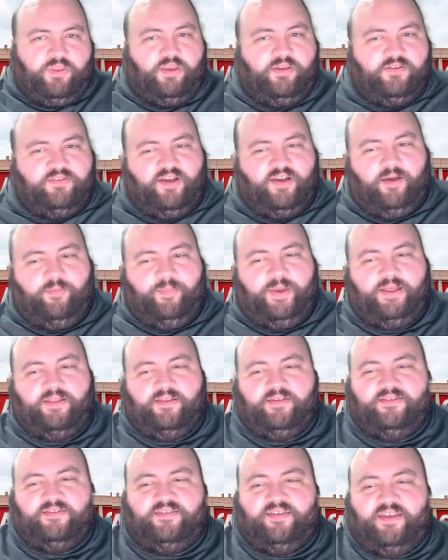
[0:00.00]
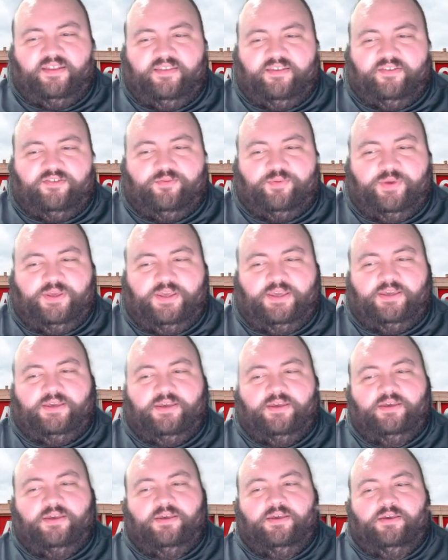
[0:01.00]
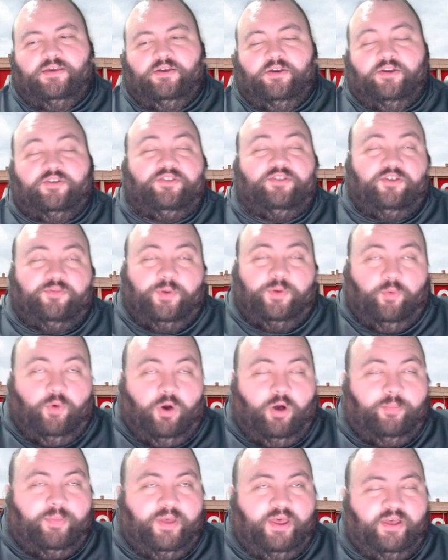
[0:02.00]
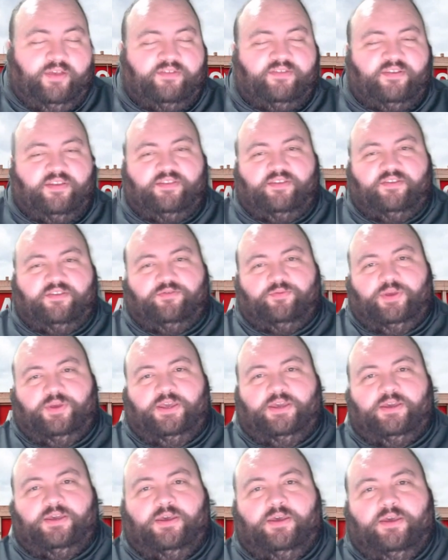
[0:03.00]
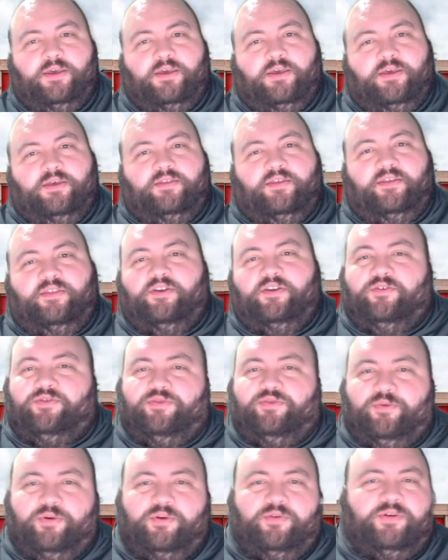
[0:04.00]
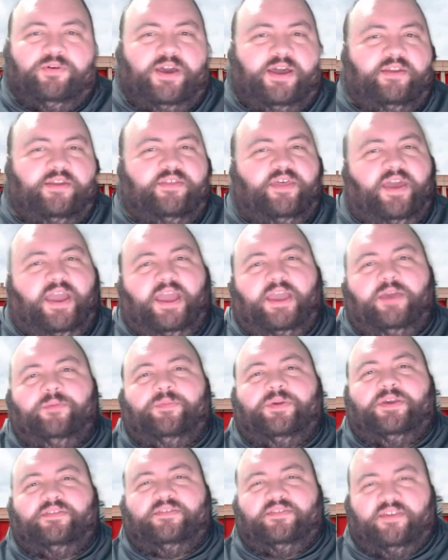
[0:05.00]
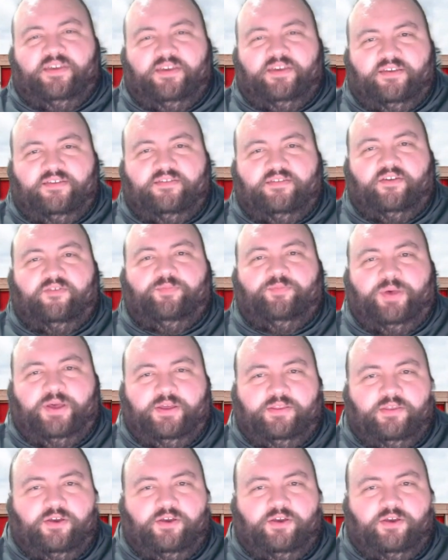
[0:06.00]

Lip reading: Tom Allen said this week, or excuse me, Walt Bell said this week, that they're through kind of the ABCs of playing the